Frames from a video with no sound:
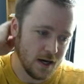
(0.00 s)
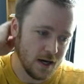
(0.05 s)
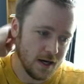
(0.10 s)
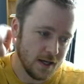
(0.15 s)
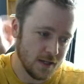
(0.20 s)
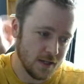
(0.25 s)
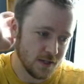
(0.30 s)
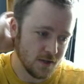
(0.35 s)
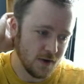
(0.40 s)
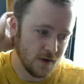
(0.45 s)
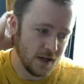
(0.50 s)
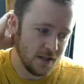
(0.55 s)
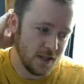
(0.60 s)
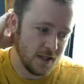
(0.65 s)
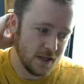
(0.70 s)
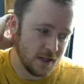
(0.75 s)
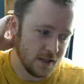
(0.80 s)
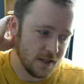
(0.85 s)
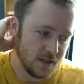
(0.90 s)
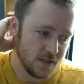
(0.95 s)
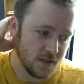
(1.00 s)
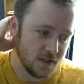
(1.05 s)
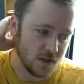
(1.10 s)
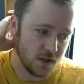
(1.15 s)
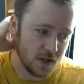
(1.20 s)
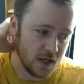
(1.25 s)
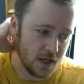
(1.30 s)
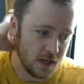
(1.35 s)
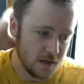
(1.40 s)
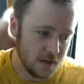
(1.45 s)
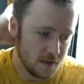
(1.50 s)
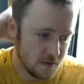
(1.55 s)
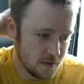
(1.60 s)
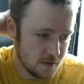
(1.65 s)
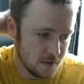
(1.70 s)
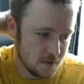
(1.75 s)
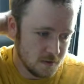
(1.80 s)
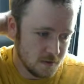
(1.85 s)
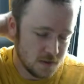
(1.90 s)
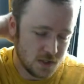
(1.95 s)
So I think this is clean.
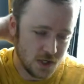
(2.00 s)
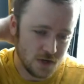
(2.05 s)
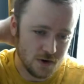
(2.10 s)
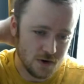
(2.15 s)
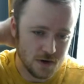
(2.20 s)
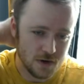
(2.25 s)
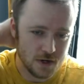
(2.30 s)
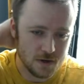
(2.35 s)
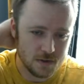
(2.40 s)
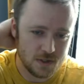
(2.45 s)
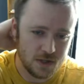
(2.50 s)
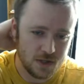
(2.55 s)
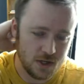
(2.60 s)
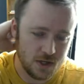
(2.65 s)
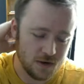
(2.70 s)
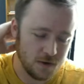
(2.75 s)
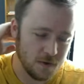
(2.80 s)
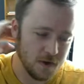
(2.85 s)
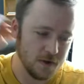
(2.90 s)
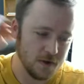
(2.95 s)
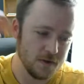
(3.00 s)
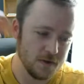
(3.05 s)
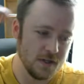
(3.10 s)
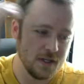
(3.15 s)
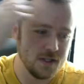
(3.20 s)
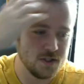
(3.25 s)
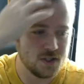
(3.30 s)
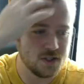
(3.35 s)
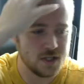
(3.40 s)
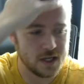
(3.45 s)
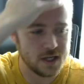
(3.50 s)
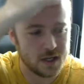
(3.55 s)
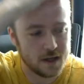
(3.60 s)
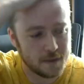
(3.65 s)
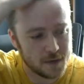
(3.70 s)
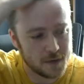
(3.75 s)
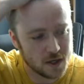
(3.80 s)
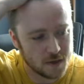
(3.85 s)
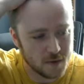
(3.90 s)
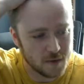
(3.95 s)
Secret Rogue needs shit. I
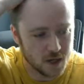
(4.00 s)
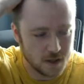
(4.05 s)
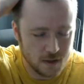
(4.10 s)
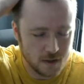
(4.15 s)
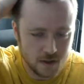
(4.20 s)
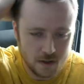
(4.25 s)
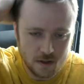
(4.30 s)
mean, come on.